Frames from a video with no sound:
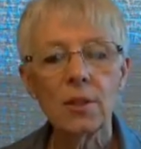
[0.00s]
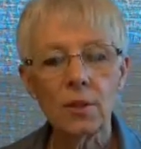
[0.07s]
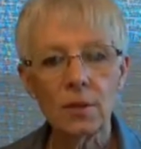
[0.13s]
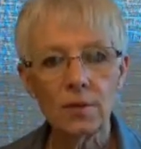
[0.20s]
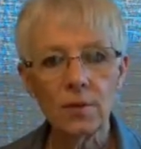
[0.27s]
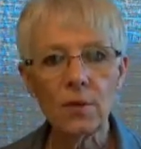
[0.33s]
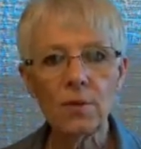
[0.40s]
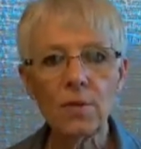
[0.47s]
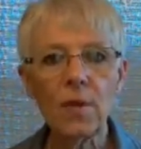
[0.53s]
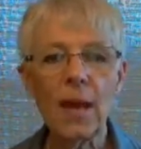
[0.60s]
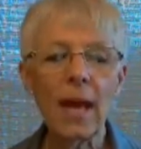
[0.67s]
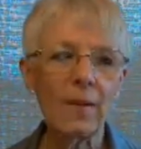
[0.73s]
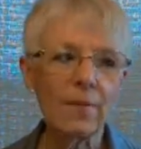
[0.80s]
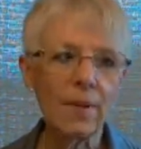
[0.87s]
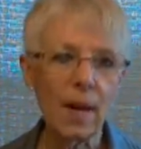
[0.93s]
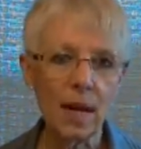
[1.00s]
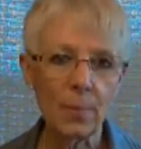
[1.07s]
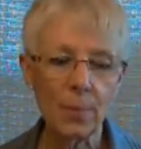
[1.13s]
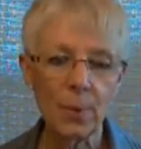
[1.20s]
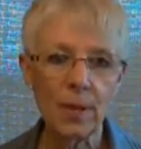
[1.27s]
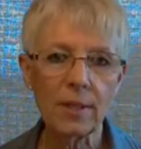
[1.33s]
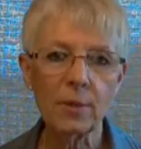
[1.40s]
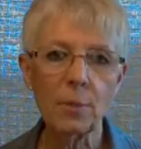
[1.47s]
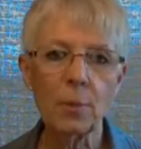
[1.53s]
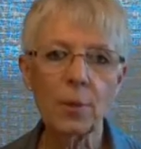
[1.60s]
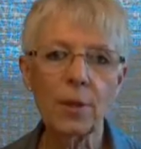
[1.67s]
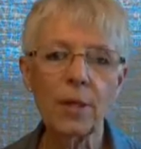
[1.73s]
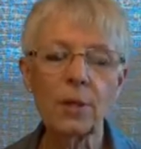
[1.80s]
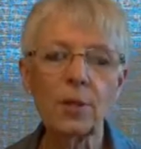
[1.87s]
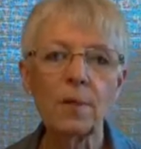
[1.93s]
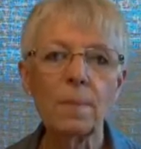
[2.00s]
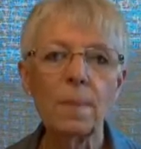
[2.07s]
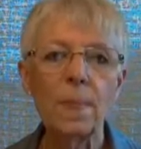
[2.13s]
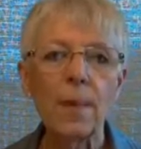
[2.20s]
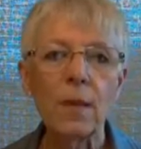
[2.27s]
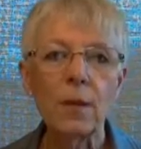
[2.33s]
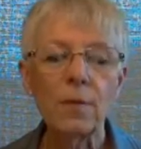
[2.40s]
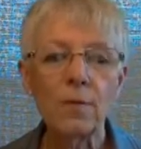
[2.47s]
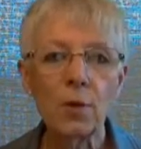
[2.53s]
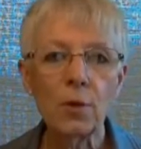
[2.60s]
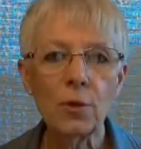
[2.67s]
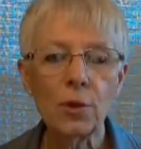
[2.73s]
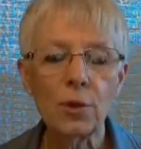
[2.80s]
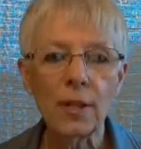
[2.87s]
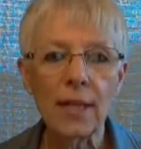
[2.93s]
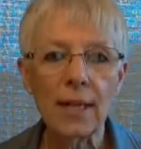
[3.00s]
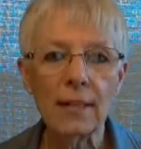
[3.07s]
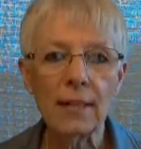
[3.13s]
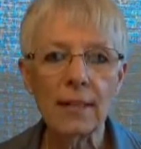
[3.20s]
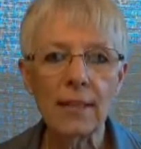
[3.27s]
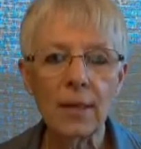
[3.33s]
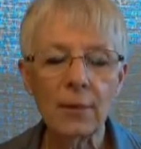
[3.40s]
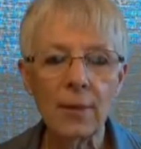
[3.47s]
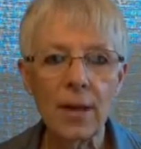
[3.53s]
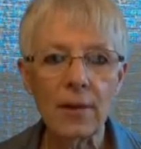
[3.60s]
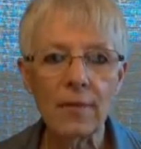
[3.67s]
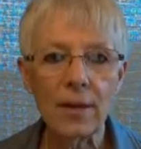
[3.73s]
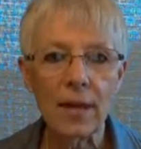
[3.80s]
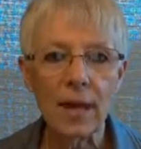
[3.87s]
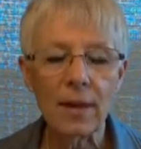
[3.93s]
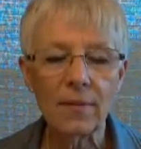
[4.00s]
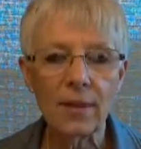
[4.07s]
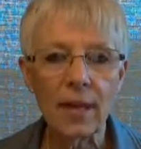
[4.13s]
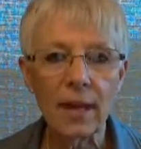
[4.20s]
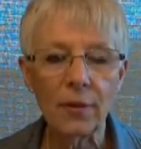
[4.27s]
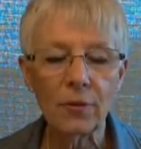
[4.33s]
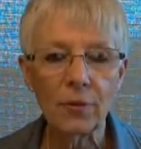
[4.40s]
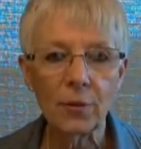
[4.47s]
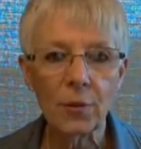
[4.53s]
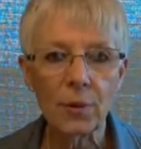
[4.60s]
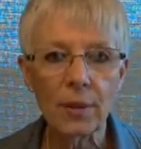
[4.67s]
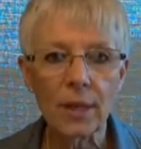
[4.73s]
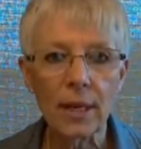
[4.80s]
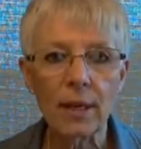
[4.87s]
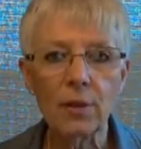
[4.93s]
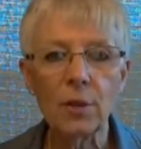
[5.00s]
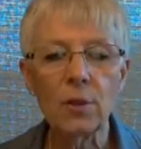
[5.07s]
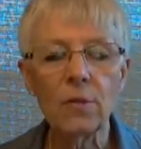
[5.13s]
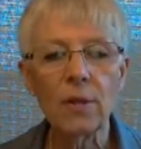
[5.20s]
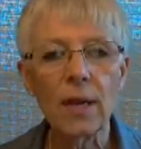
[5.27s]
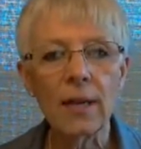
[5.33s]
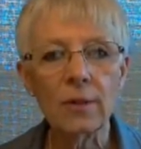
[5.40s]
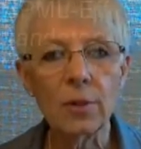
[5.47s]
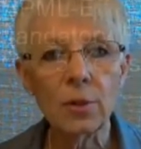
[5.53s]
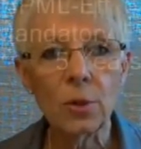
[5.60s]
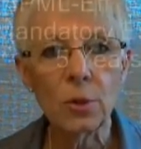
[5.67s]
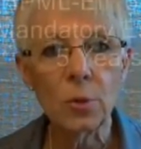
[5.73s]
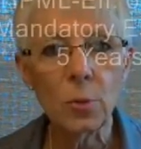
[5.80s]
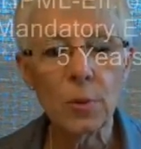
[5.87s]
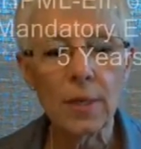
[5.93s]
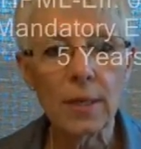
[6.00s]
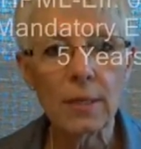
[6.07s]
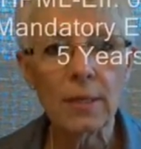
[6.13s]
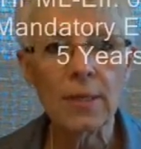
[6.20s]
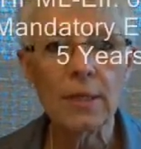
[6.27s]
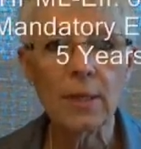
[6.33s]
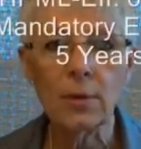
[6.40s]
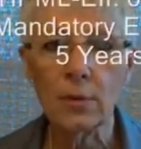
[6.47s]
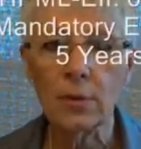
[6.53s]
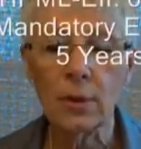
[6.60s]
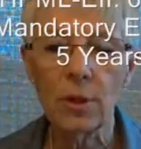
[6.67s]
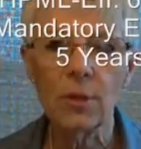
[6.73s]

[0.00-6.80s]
So if you have a high-priced mortgage, you've told your clients that they don't have an escrow account, you've got 2 weeks to either